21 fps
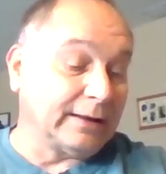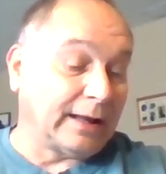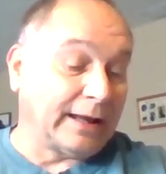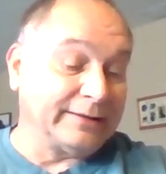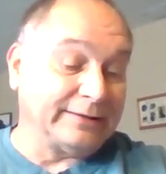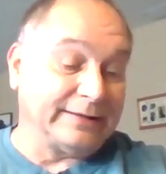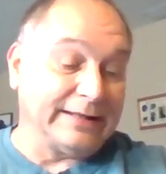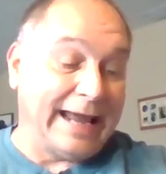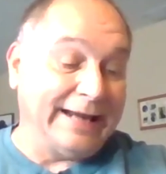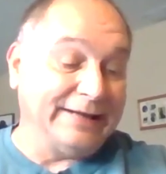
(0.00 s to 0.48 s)

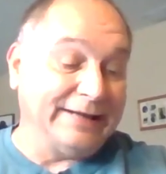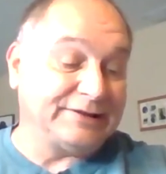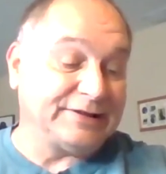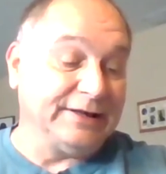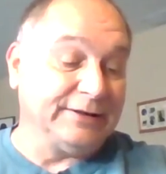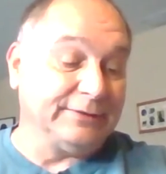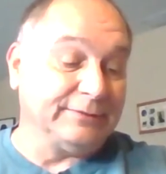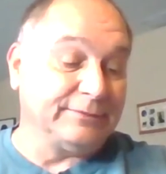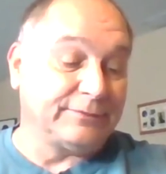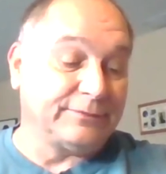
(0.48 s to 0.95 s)
like the
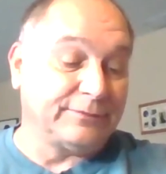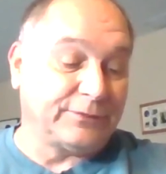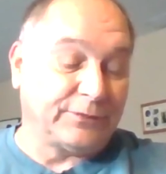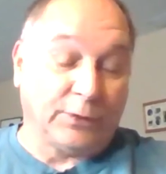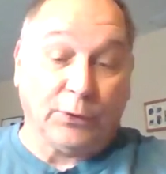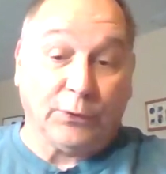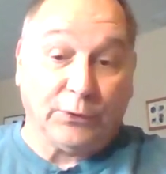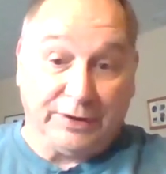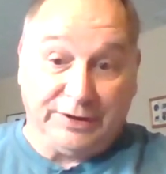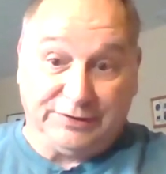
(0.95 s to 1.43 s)

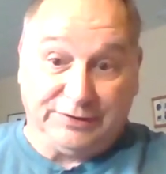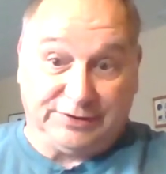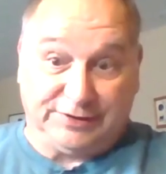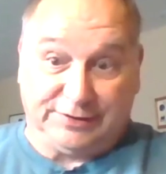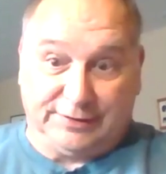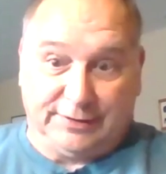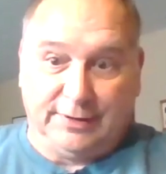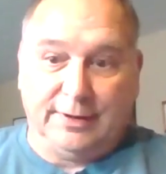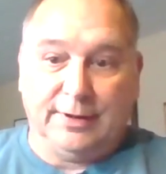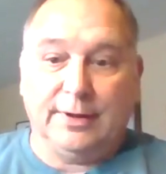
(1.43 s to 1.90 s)

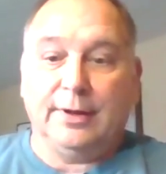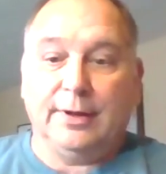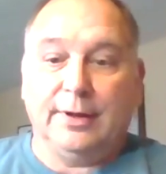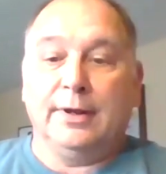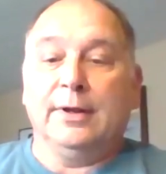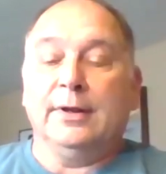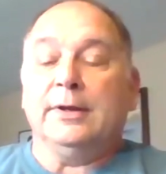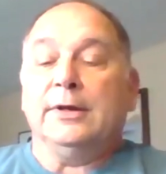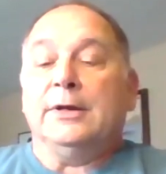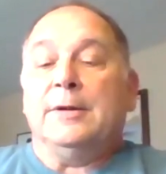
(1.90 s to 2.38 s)
1830s,
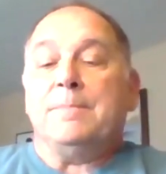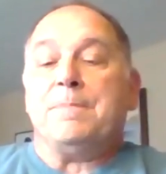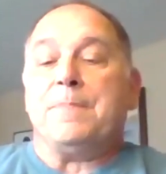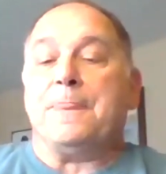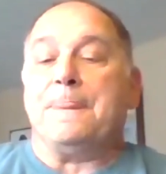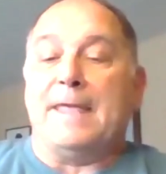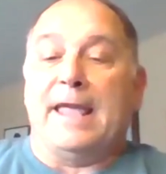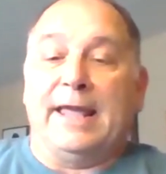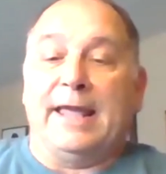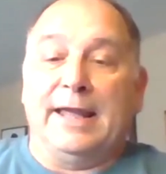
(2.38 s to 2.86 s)

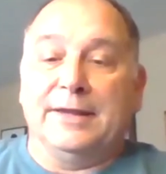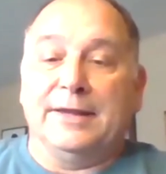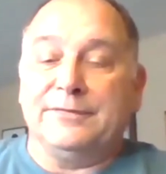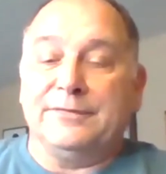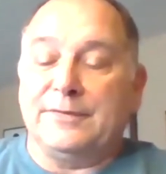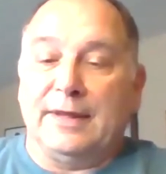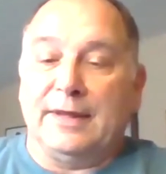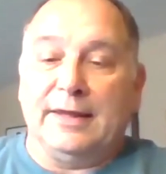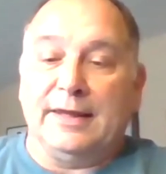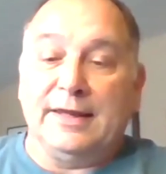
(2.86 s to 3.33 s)

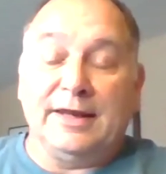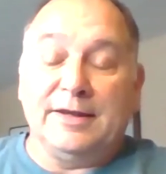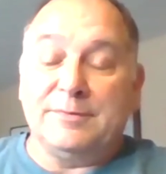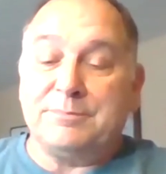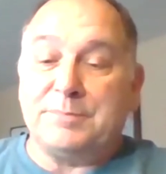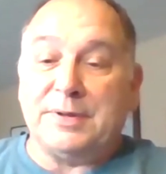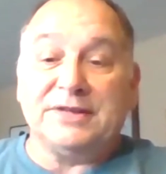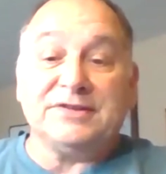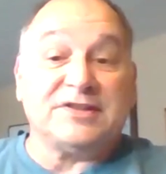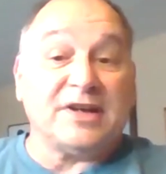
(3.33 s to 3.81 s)
and it
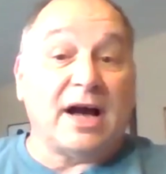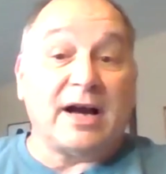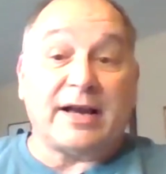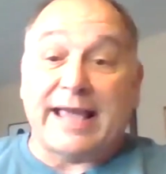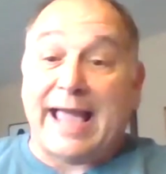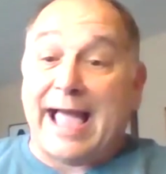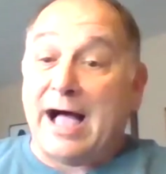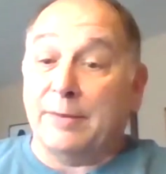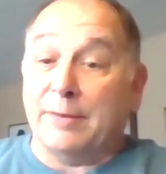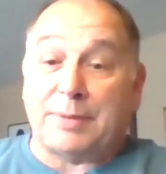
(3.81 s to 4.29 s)
had been dug
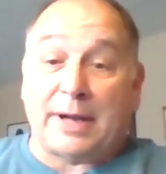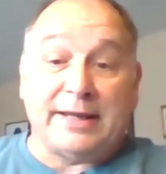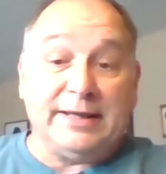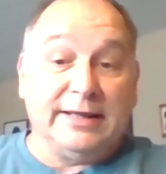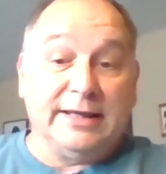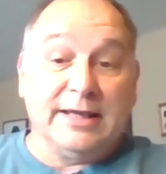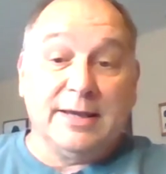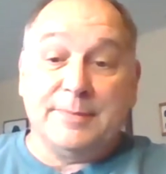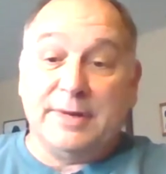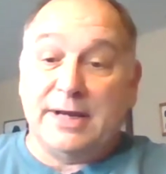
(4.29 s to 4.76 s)
out by
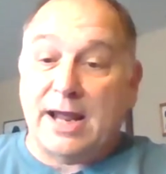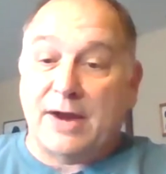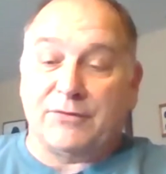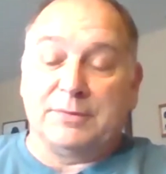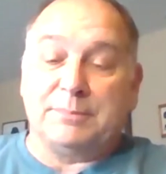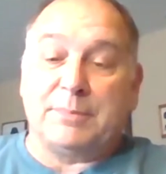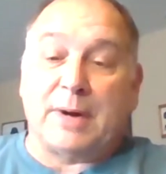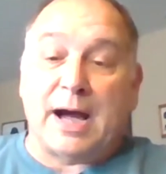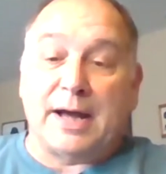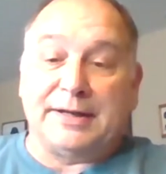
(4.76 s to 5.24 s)
him and
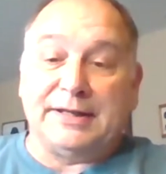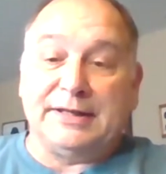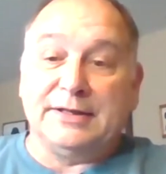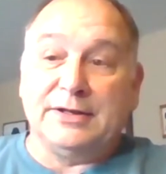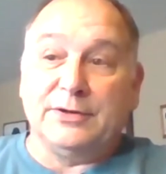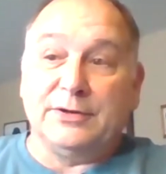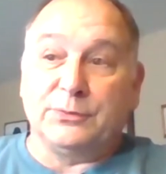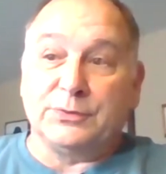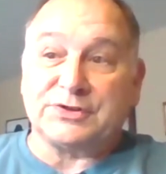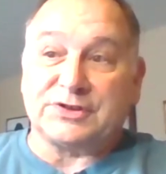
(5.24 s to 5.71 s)
everybody
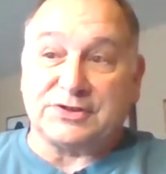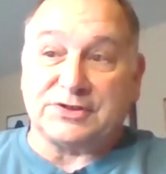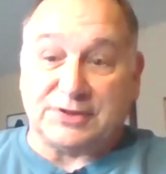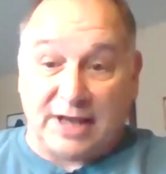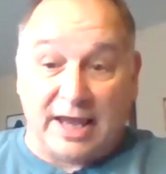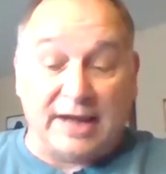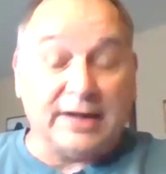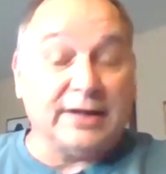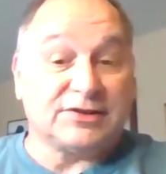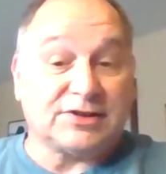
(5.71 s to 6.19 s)
and it was
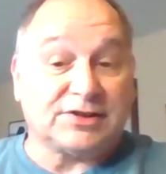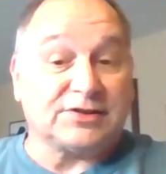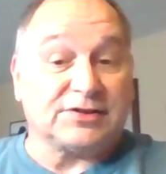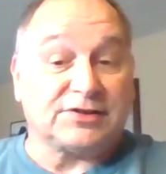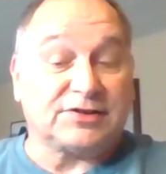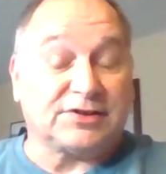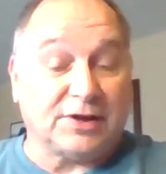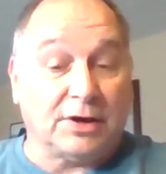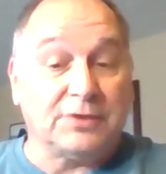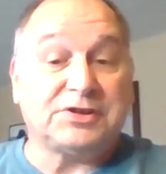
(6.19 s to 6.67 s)
and it's
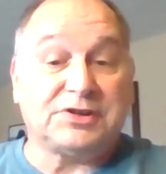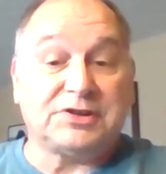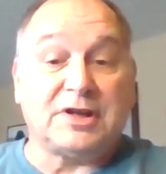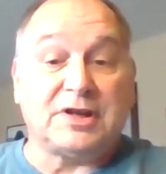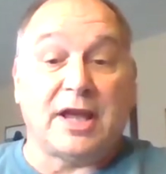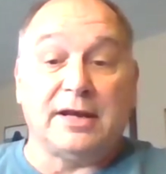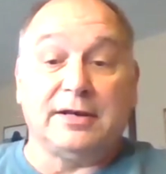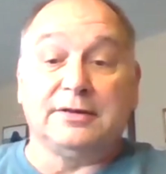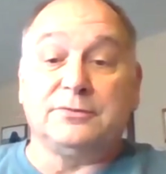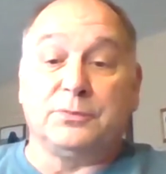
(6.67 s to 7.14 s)

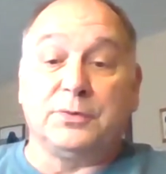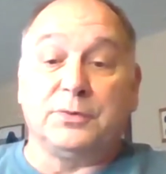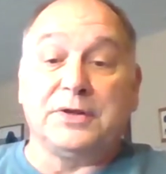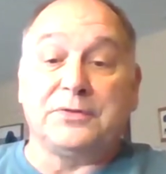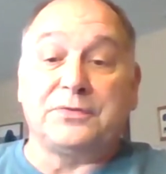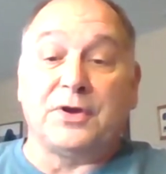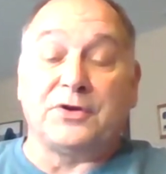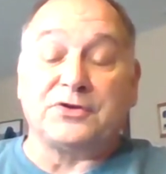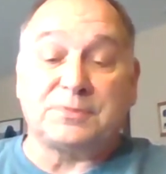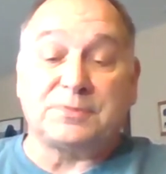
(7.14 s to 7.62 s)
associated
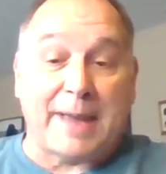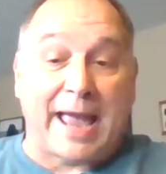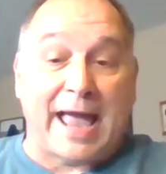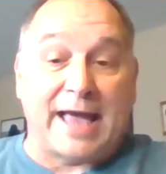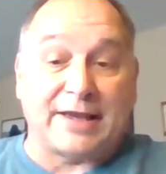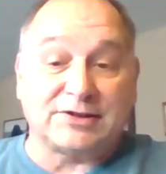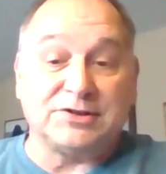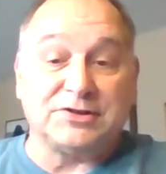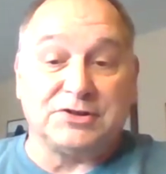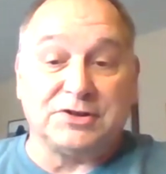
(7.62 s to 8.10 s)
with those
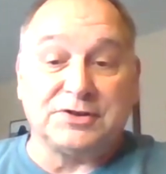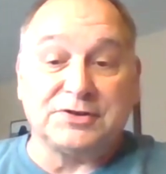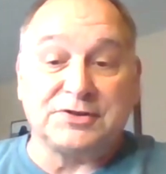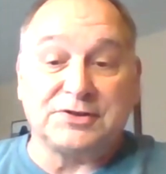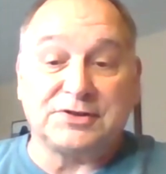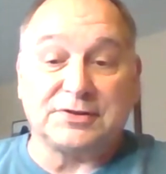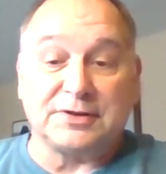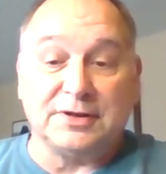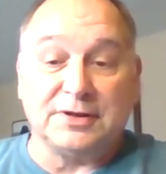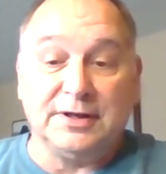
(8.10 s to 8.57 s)

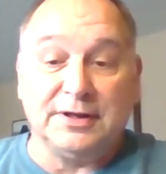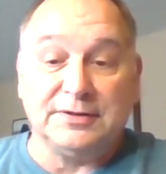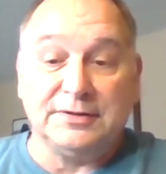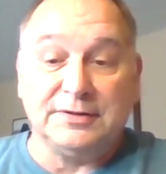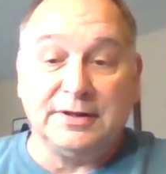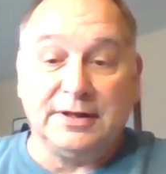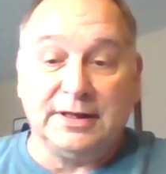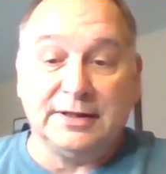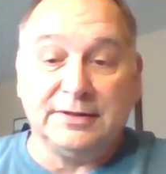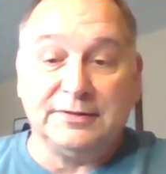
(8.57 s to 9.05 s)
passages
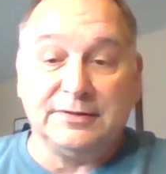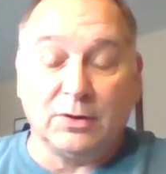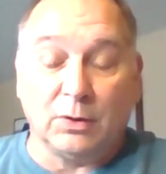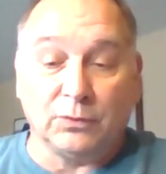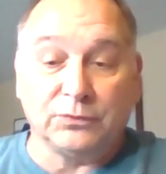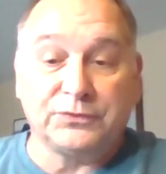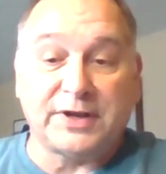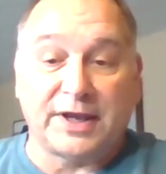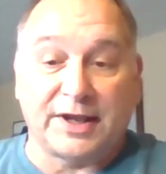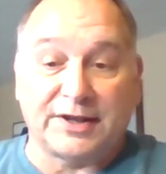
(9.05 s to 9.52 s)
in in the
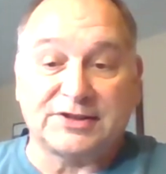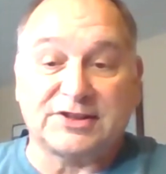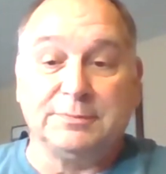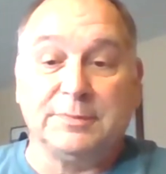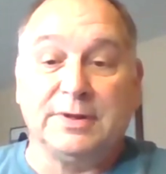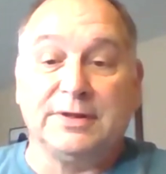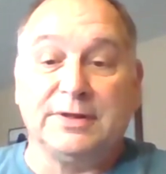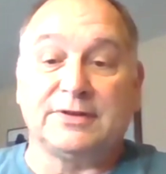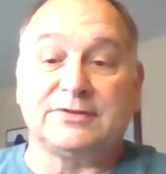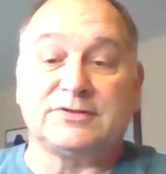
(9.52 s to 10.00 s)
old
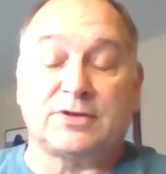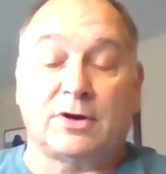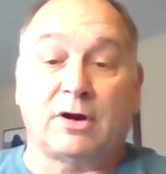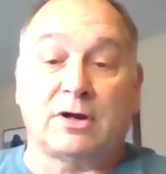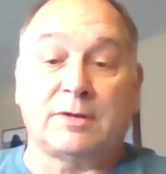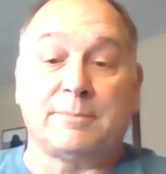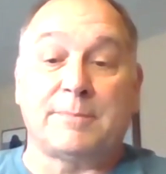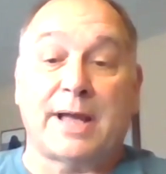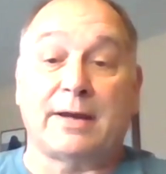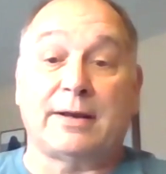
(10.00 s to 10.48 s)
testament that
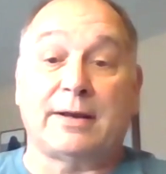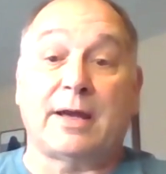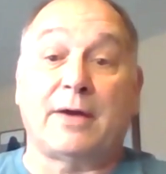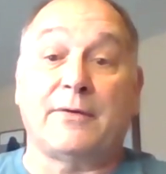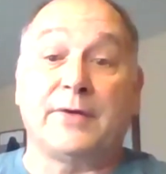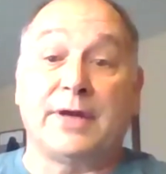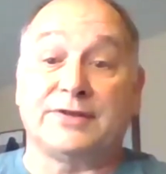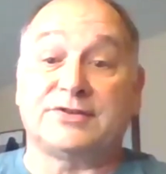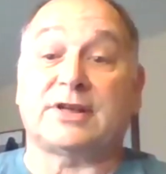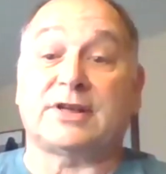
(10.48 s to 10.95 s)
talk about how
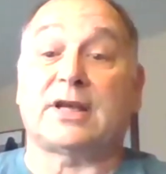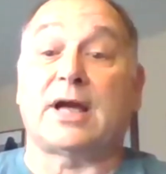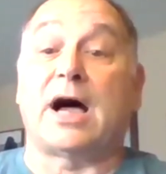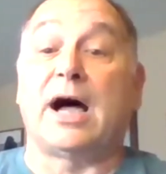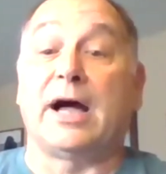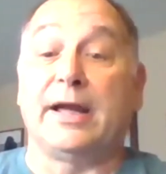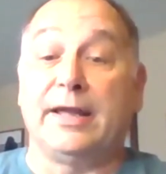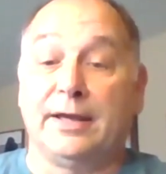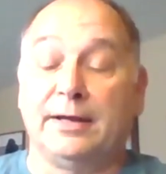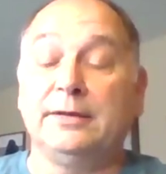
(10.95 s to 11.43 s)

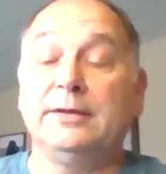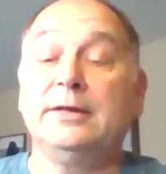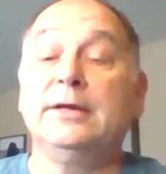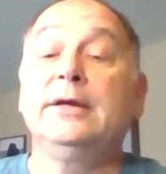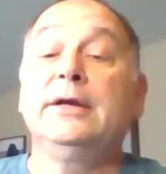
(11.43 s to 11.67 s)
hezekiah